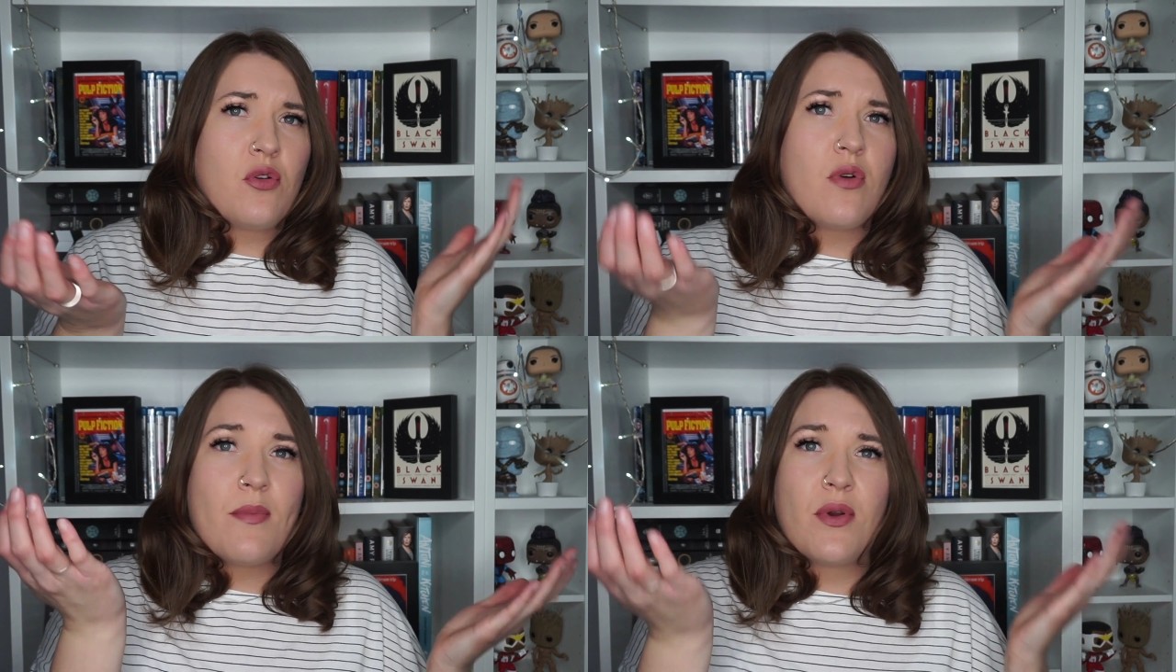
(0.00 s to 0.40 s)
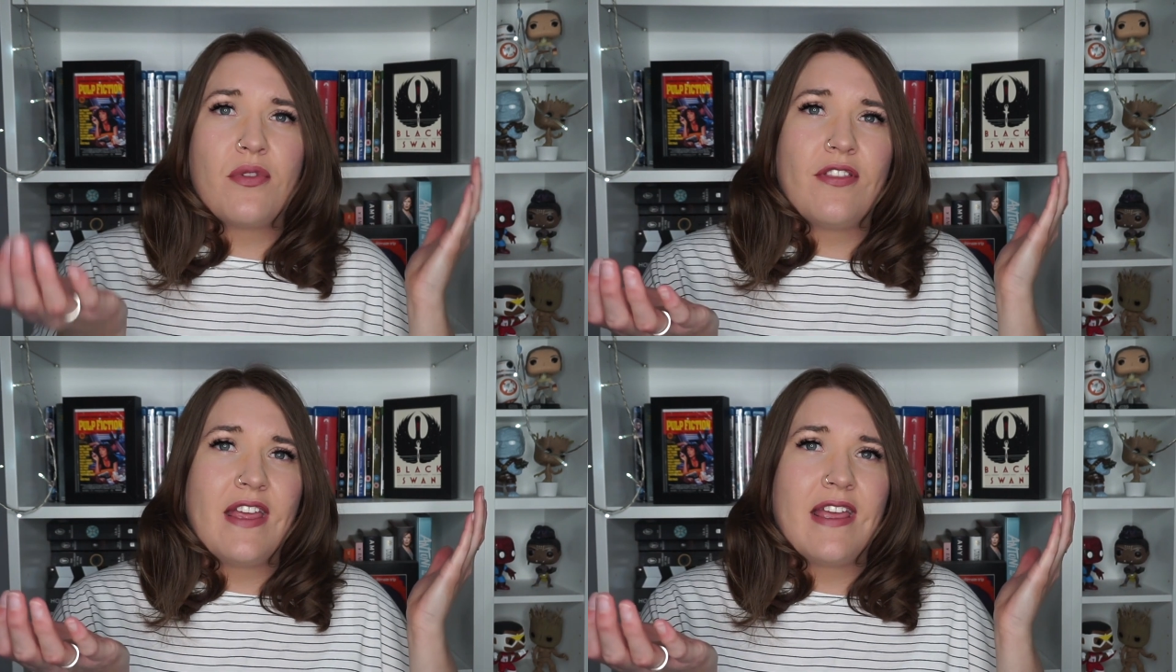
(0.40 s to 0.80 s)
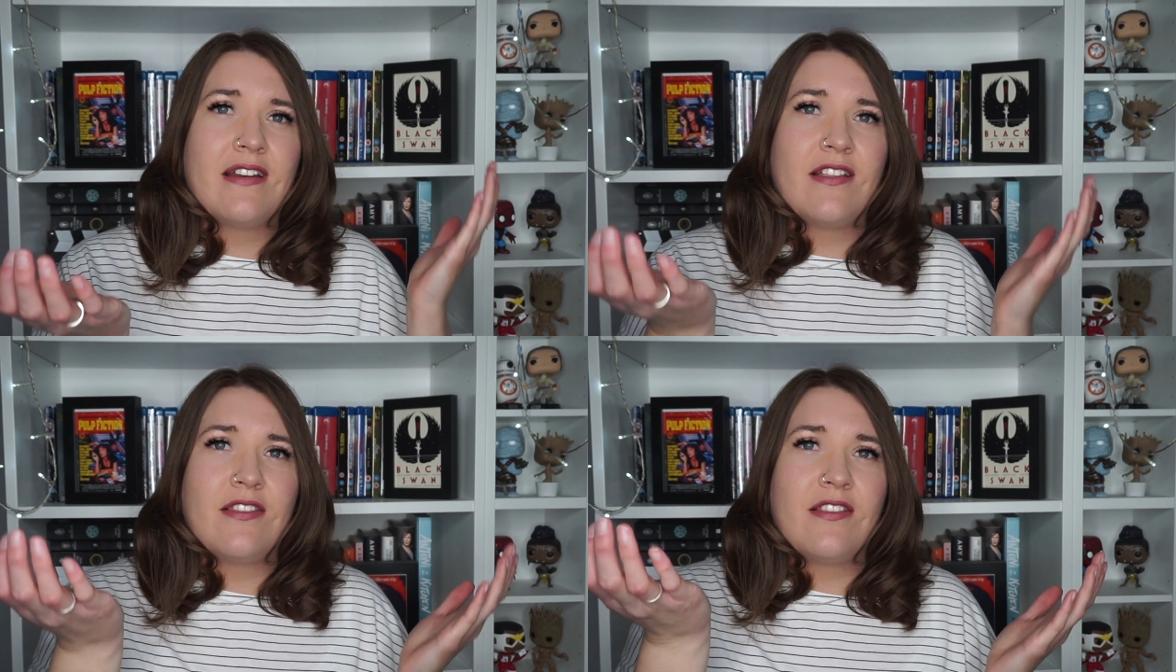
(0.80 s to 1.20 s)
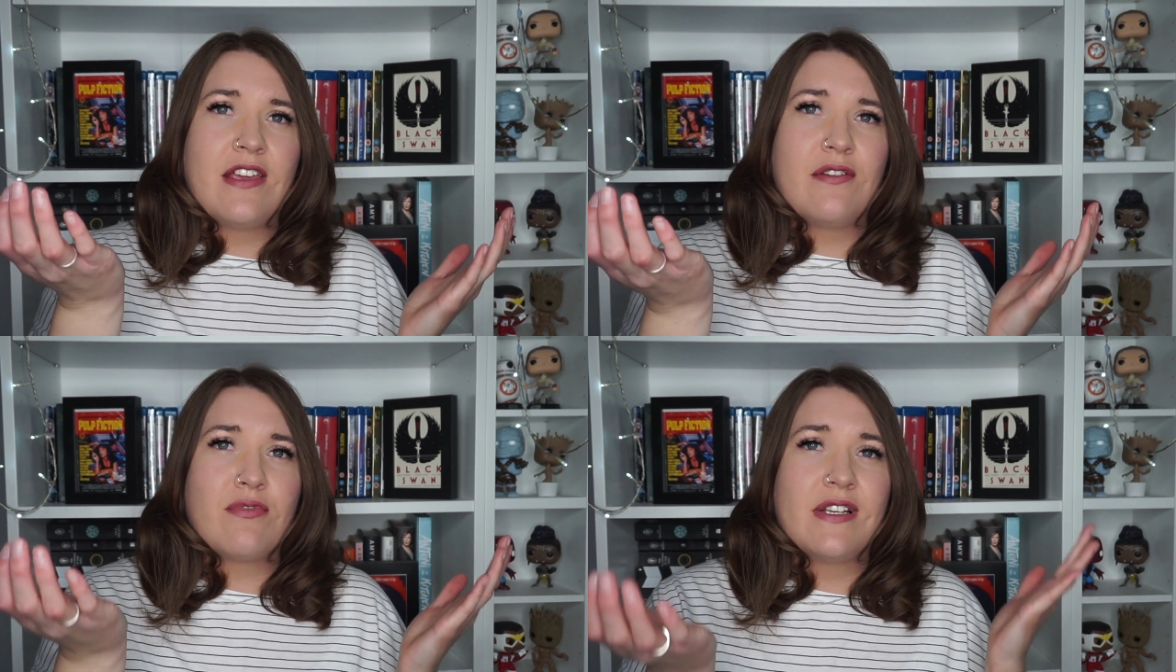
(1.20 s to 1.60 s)
who are both in
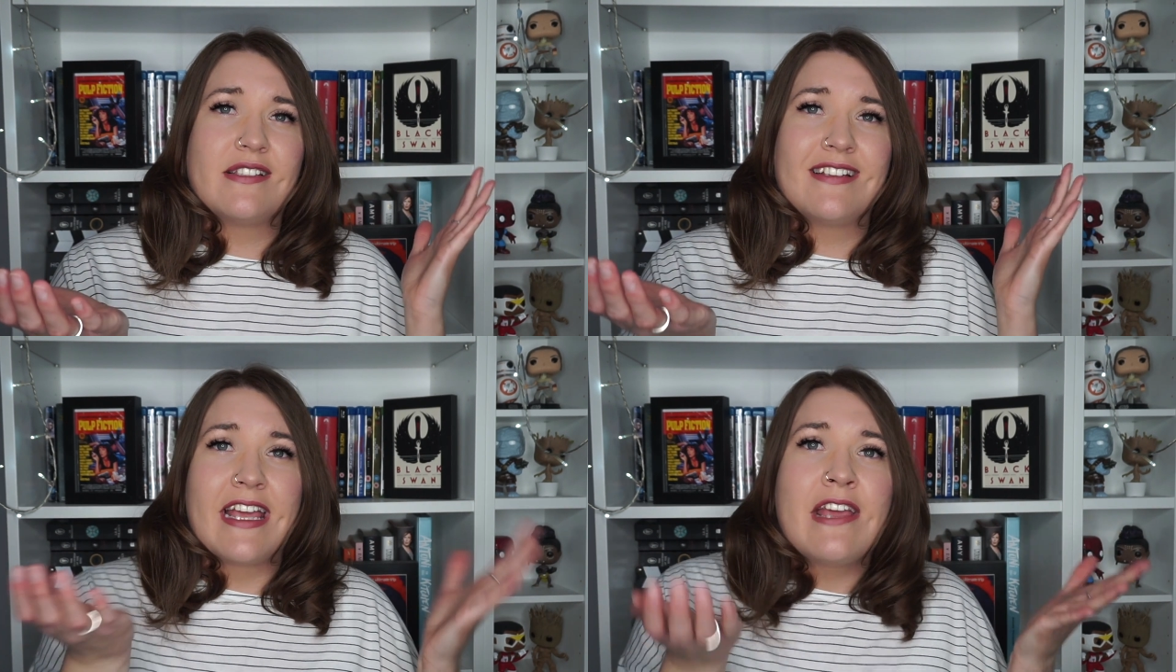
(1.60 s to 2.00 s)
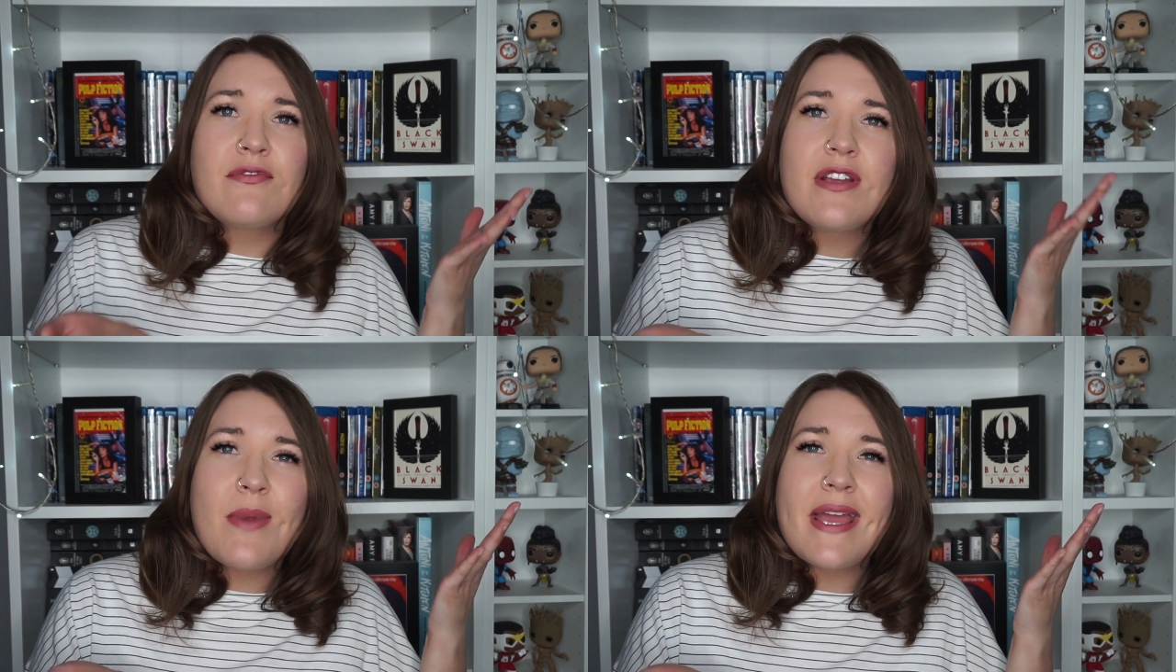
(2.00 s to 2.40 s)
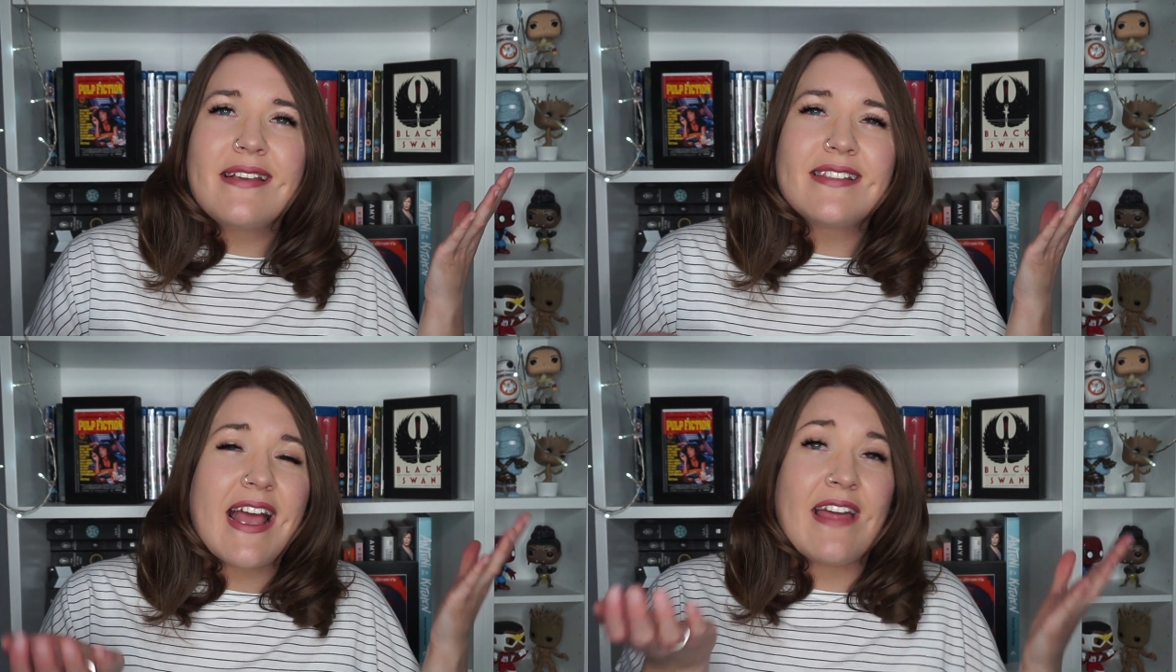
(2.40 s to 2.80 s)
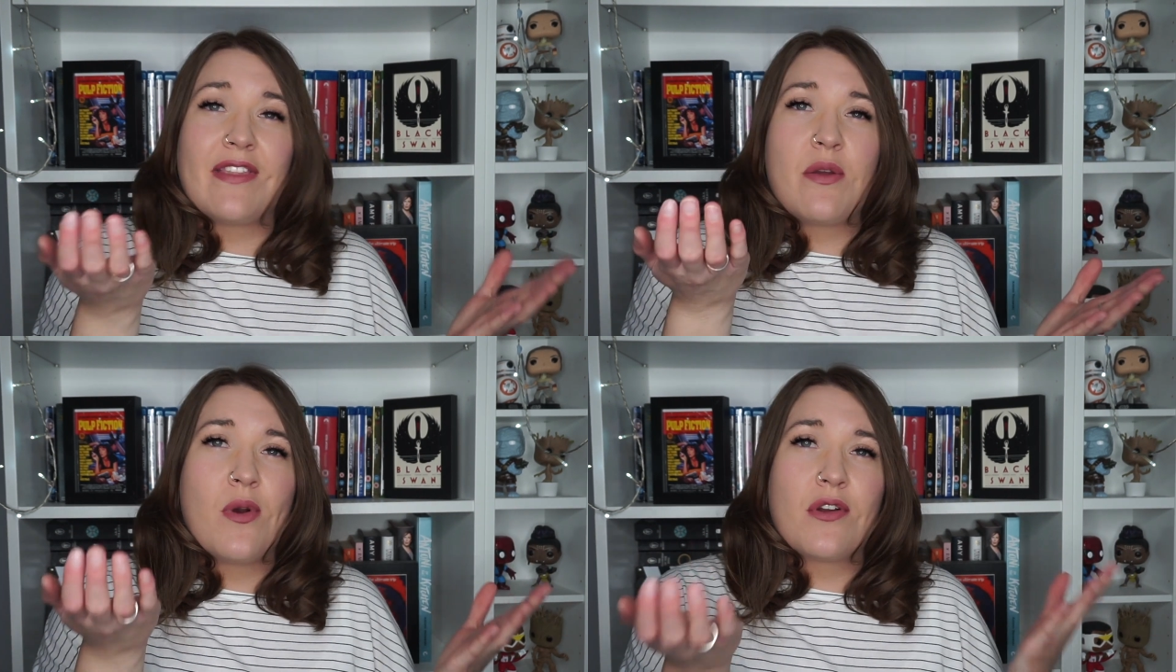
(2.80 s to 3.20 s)
the recent It remakes, and
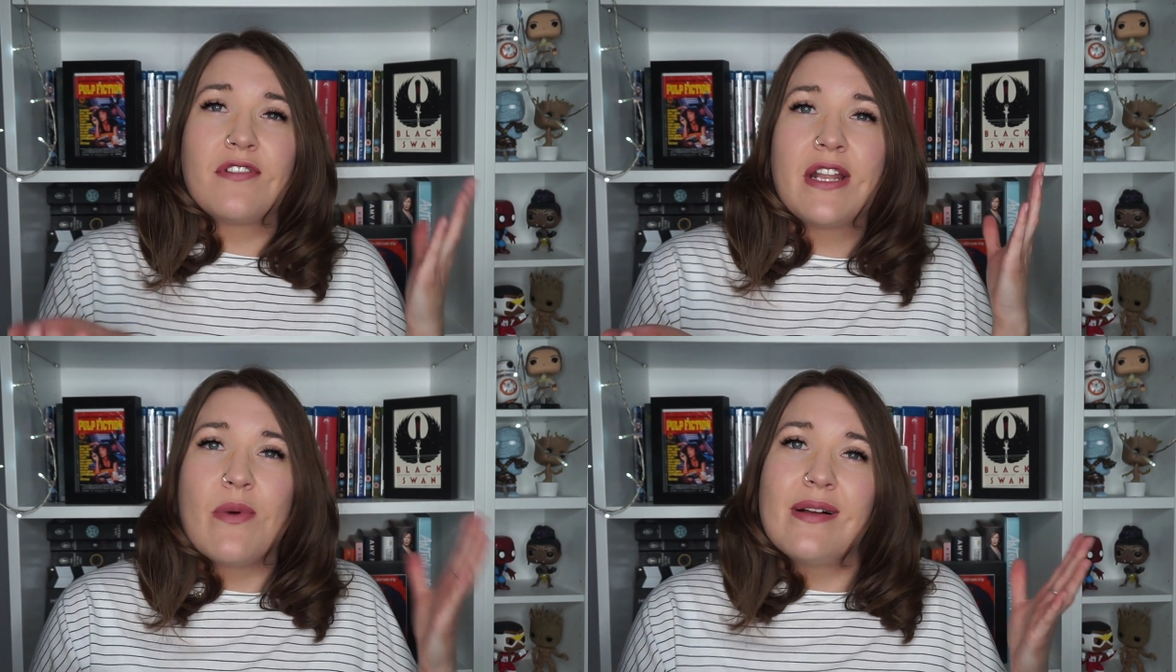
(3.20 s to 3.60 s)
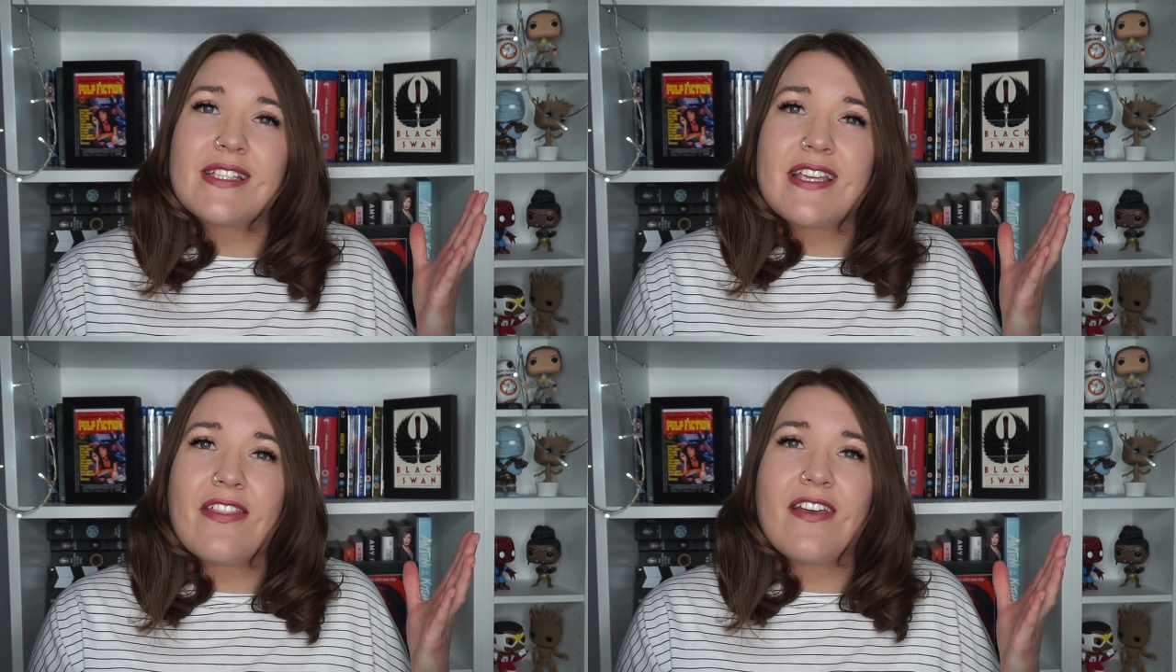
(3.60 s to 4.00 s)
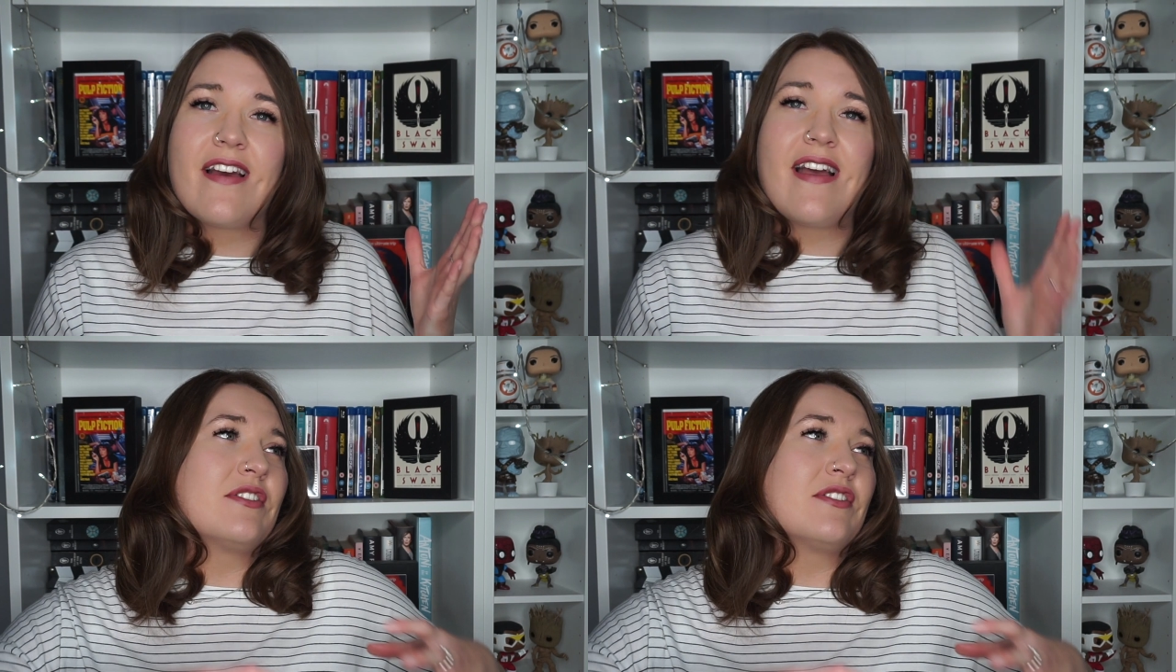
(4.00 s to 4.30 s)
they work really well together.